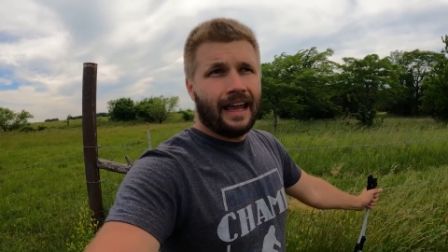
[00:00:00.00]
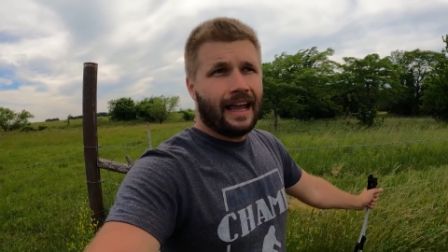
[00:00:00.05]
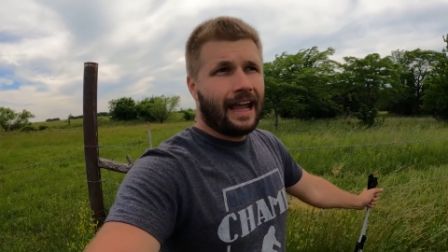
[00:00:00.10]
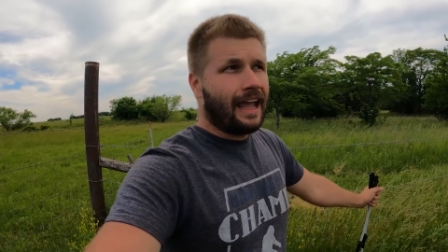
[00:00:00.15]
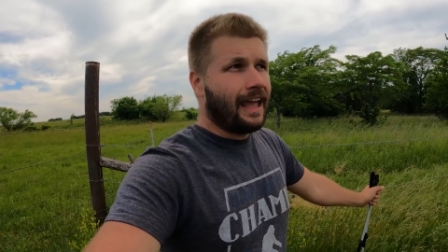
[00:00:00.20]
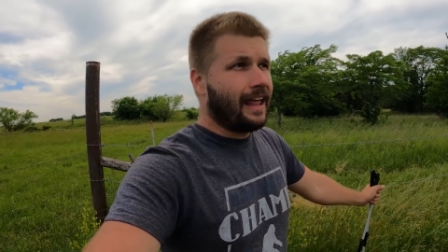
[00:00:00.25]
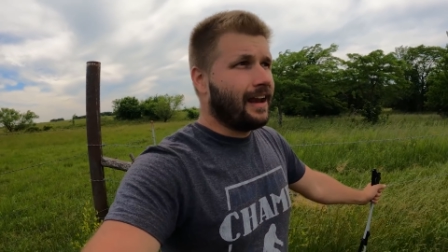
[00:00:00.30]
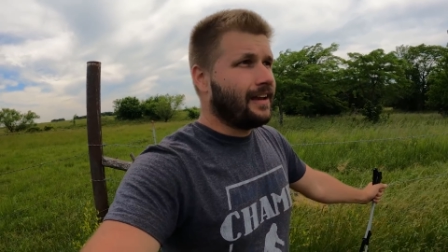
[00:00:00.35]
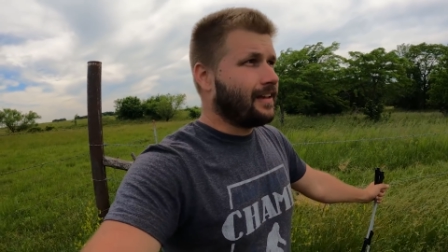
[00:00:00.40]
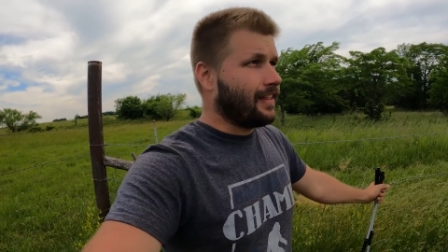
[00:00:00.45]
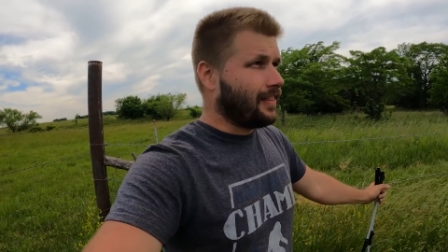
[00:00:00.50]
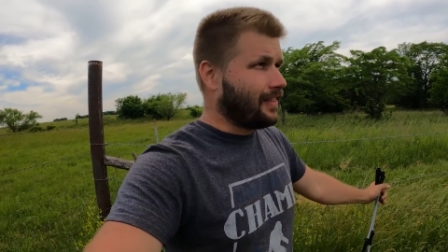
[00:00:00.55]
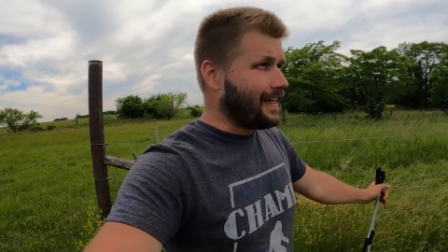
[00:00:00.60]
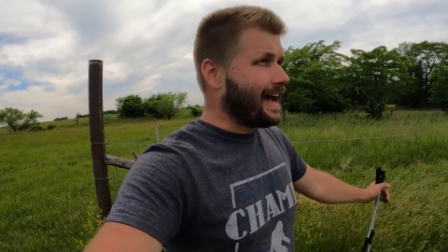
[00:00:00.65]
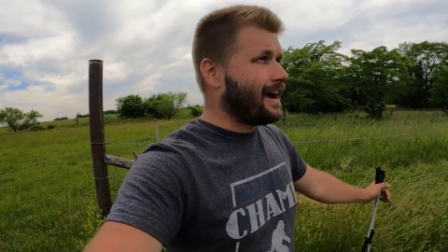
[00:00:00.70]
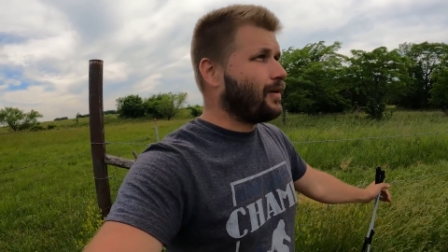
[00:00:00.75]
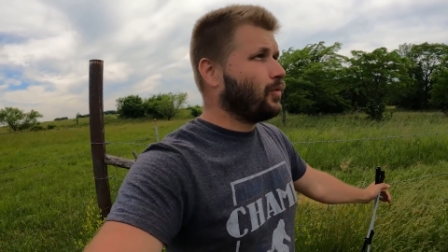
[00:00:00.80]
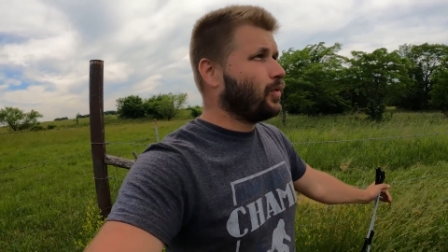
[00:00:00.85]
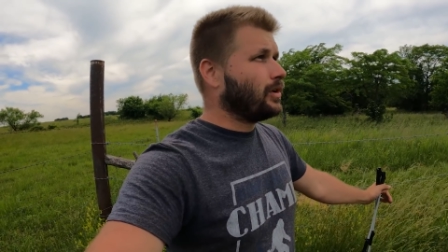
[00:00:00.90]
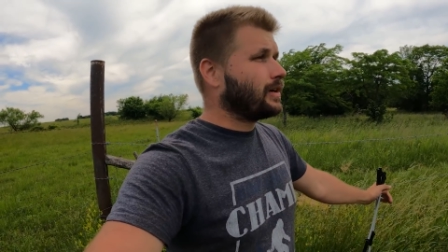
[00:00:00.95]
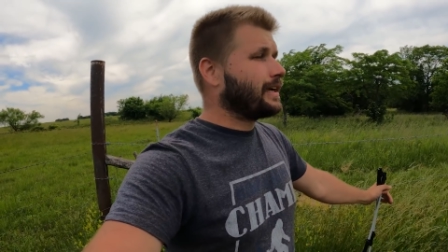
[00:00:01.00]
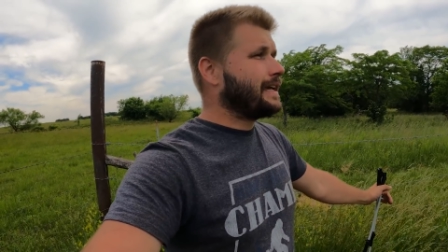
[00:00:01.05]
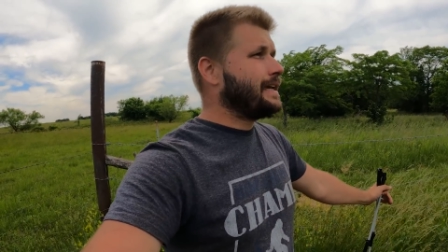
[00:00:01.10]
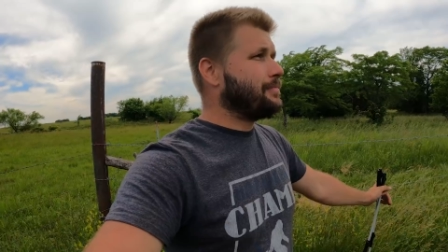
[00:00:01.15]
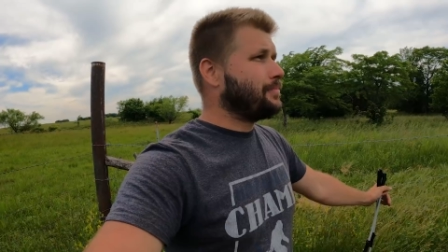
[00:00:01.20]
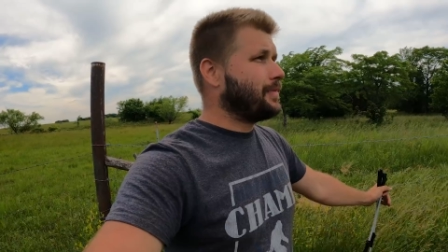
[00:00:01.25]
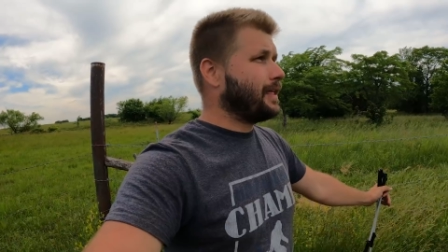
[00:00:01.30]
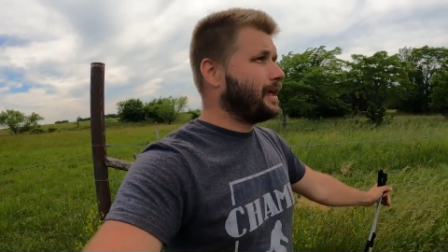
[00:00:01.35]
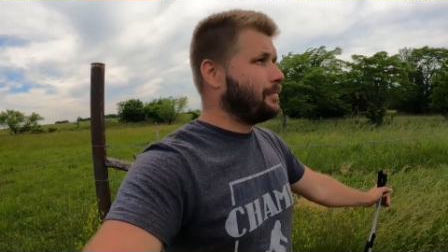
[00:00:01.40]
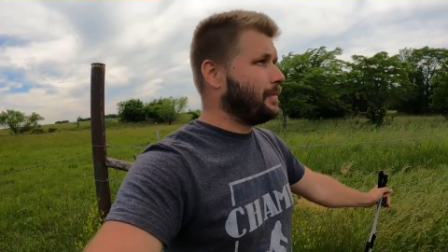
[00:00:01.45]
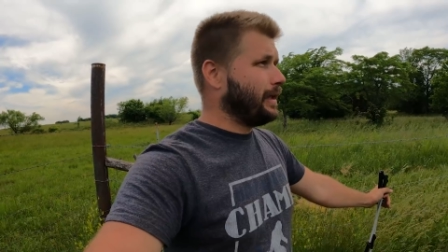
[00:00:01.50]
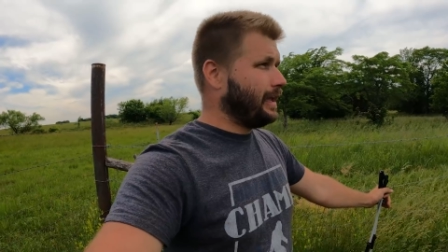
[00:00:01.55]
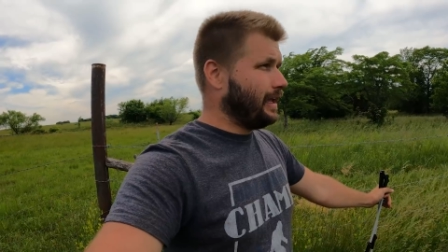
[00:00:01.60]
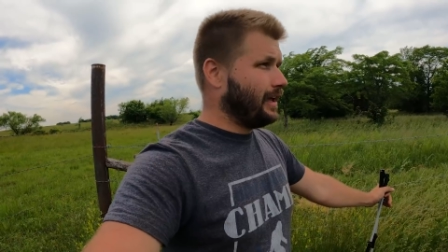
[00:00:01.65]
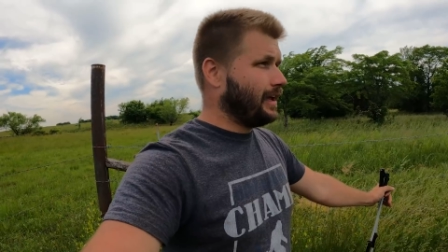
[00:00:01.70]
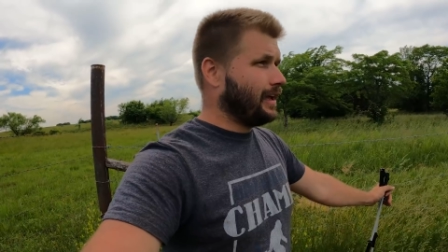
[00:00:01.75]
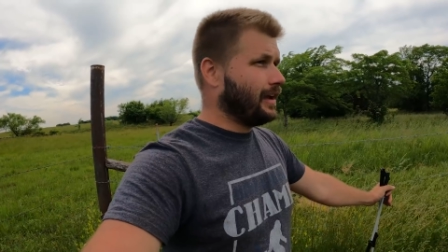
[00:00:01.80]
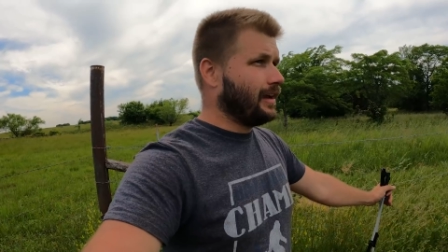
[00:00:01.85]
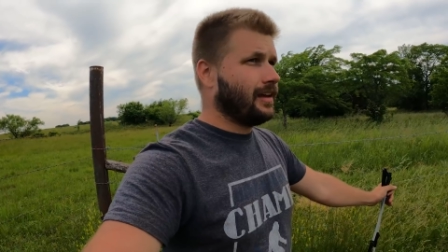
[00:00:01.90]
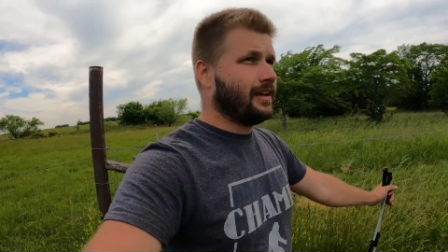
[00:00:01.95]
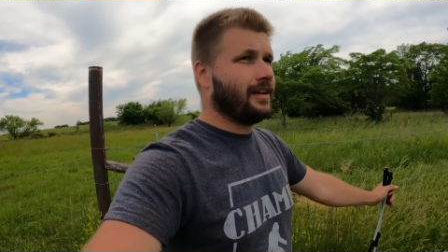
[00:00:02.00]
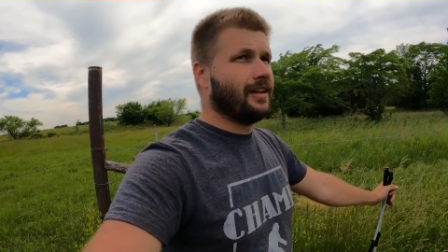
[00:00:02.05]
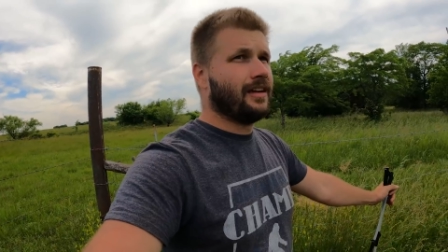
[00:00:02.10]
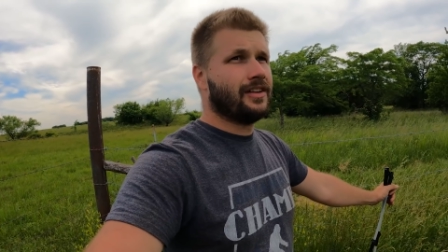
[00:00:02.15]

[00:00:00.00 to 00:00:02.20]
and that will keep them in.